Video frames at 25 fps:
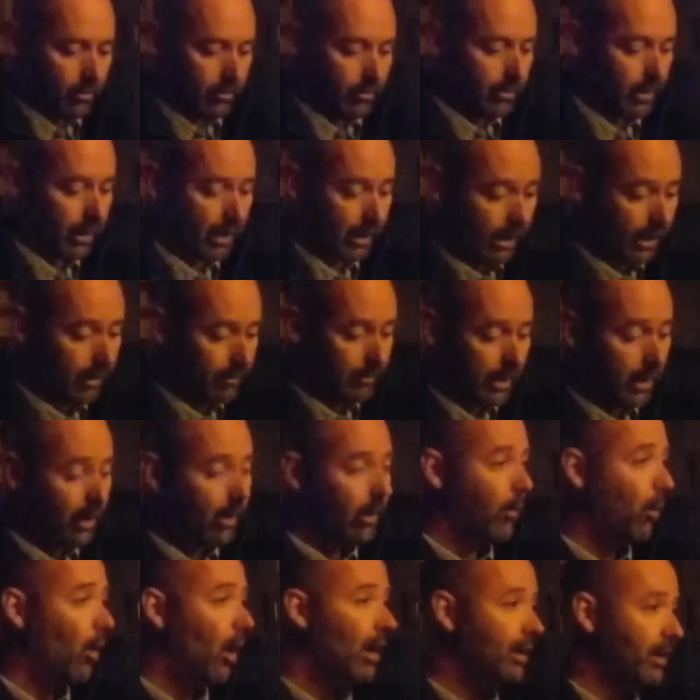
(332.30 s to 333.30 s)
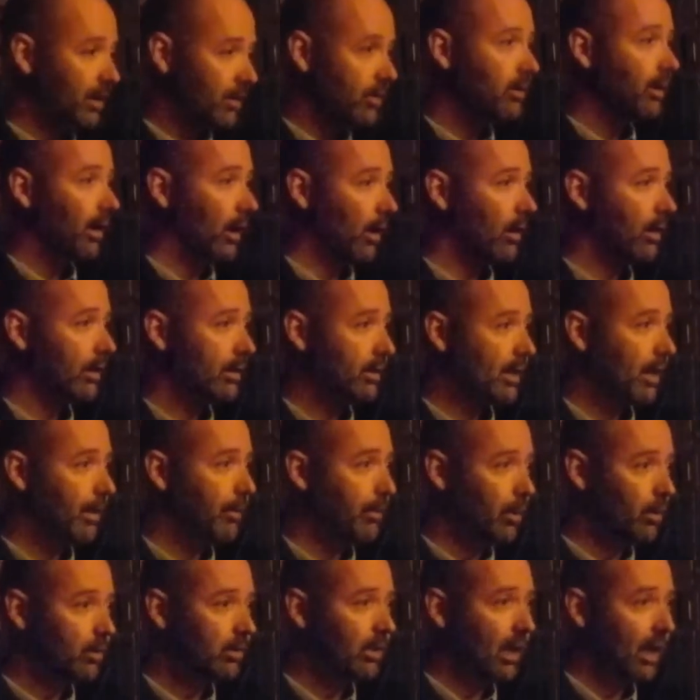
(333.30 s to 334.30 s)
But um, yeah, wine that's, you know, like I
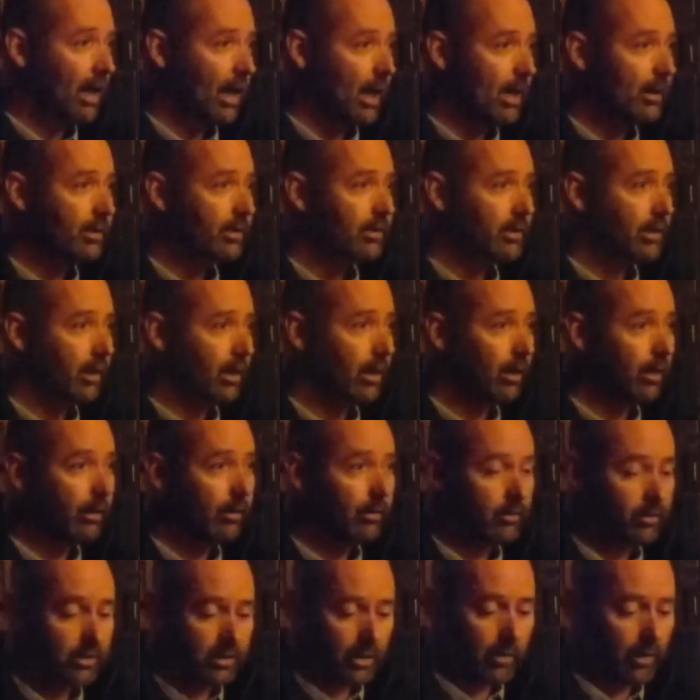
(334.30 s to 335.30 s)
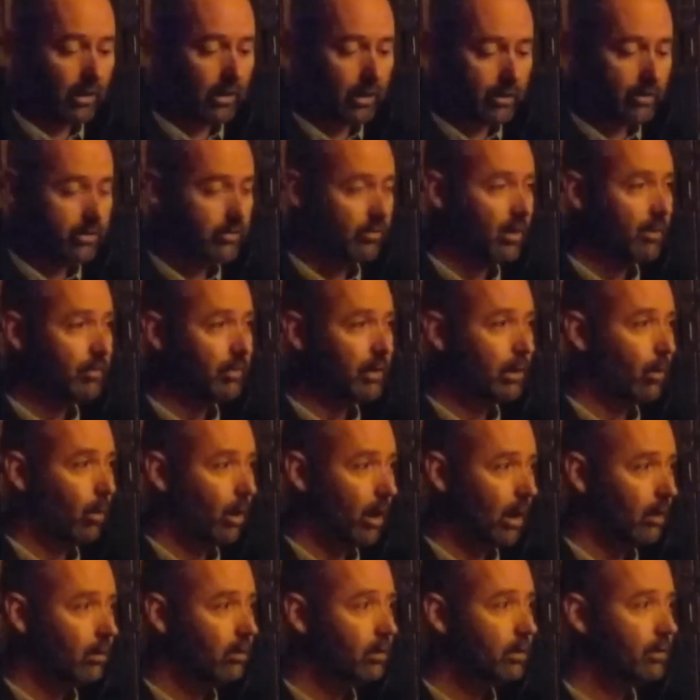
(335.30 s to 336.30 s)
say, built to last and showing extremely
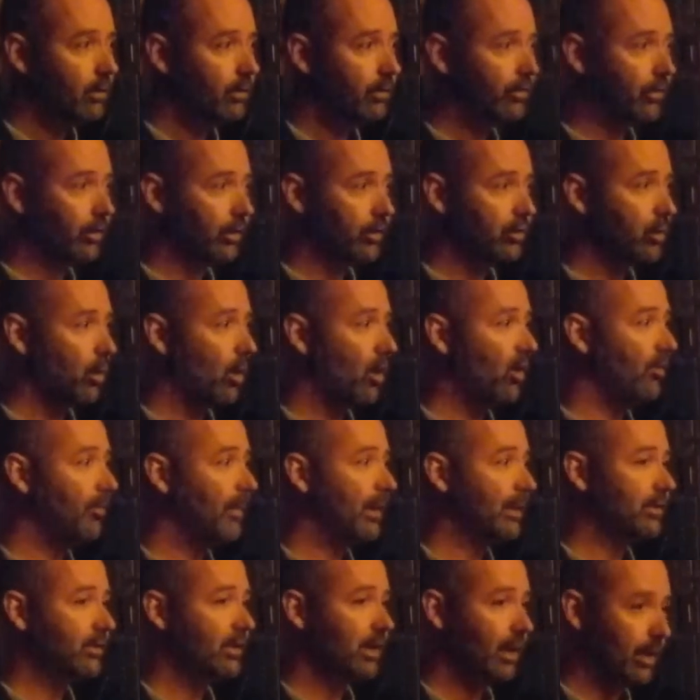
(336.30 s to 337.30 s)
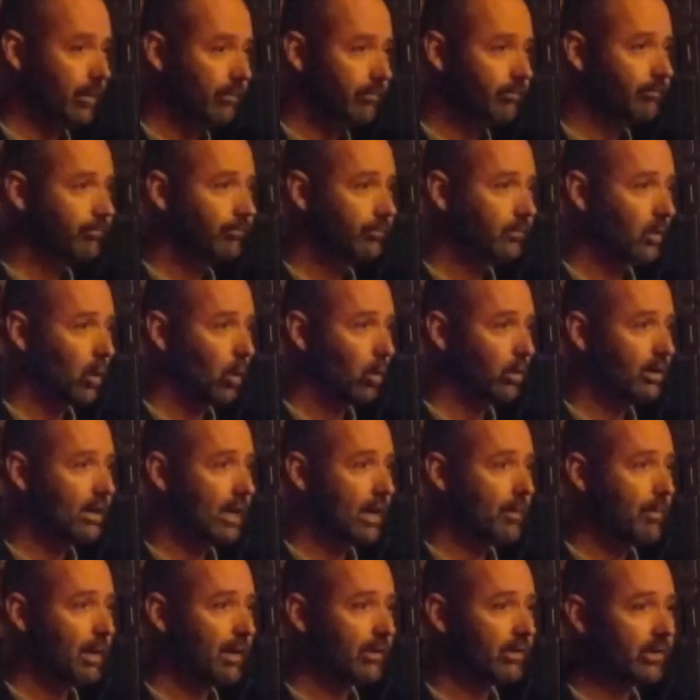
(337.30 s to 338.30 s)
well for 12 months in, or
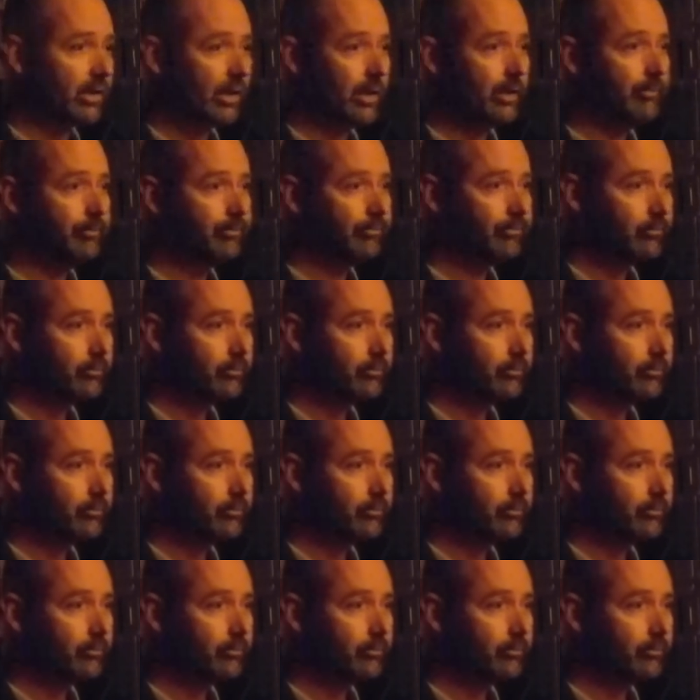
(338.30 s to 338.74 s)
10 months in.